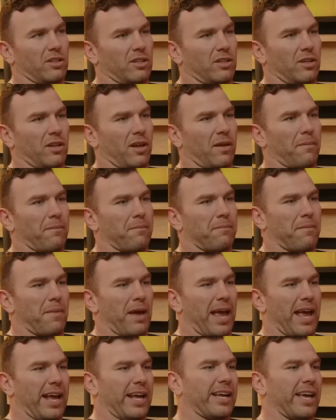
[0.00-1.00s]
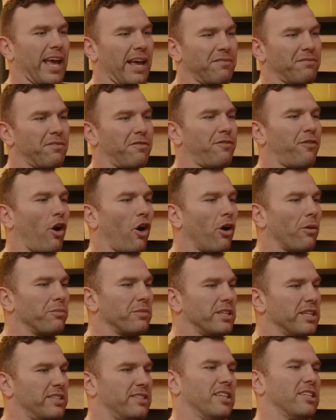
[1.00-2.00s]
mm. make
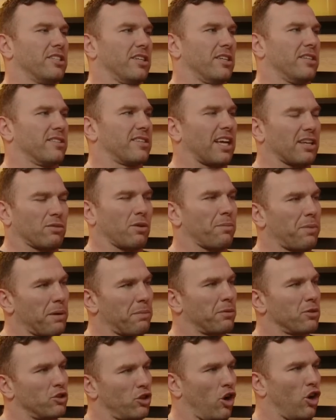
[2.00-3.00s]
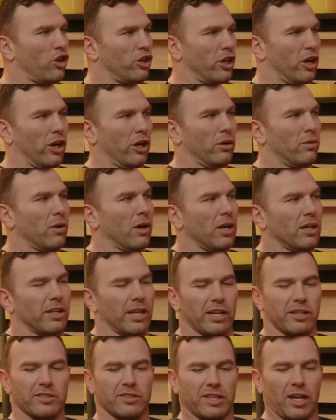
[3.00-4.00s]
informed decisions. That's what people don't do. Yeah.
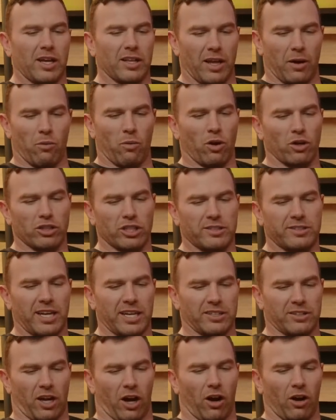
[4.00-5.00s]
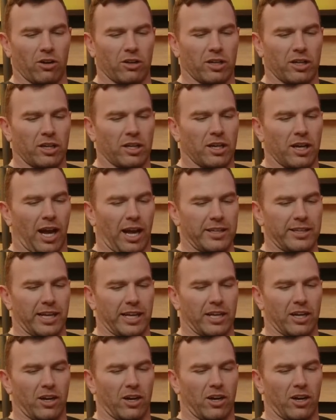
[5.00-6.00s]
They, sit, they watch a TikTok and they
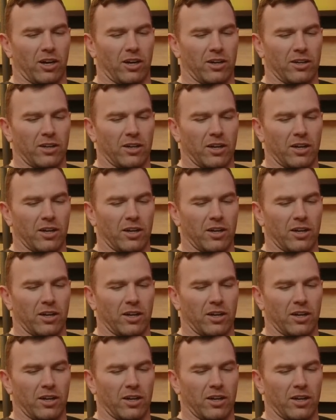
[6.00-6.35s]
go,